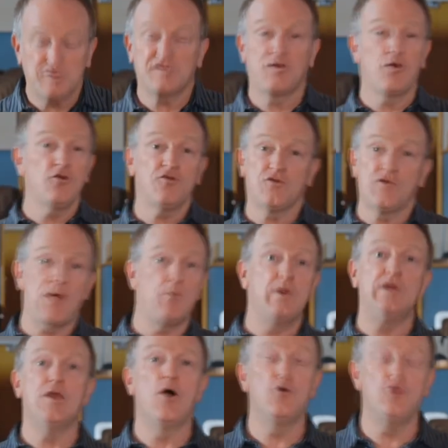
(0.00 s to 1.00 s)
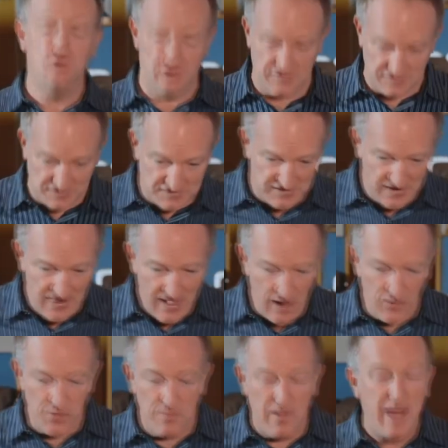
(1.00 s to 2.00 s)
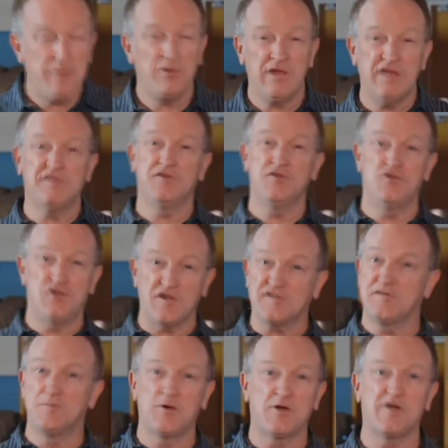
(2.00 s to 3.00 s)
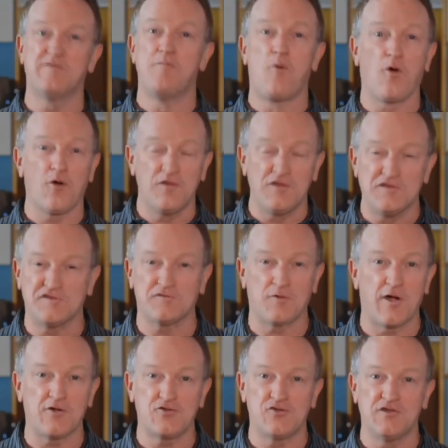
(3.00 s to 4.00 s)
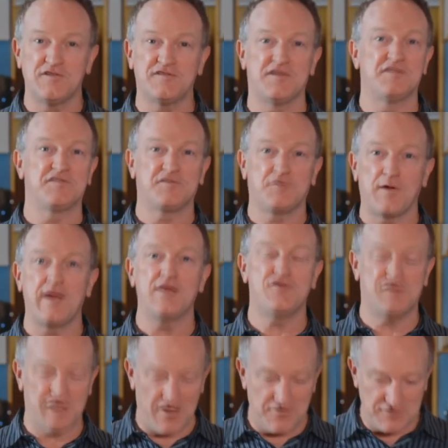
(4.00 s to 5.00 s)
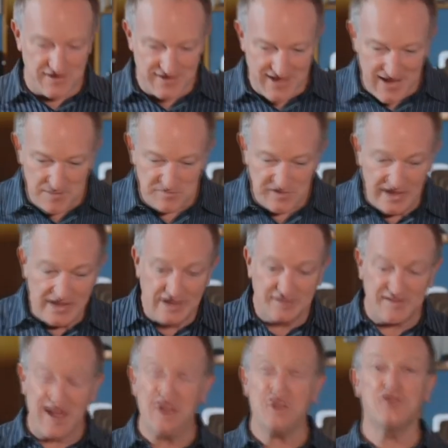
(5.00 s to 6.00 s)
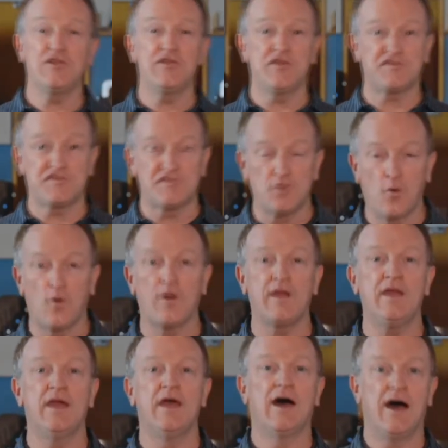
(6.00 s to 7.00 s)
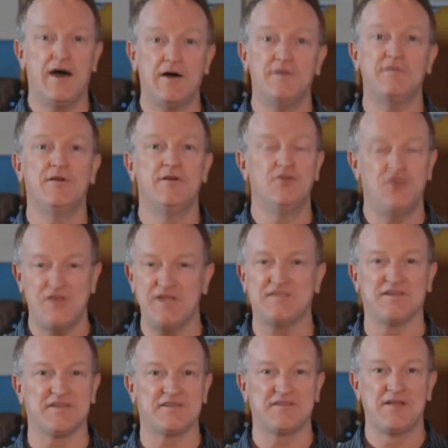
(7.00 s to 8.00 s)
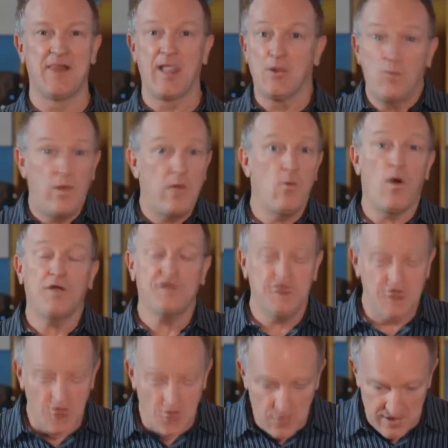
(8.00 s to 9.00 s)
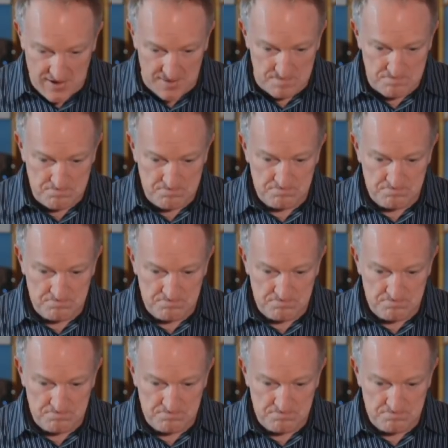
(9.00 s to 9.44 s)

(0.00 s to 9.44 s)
it's crucial that we know Jesus. Uh, the Bible isn't just a book of moral instructions and strange sounding names, it's actually the story of Jesus. And we want to know Him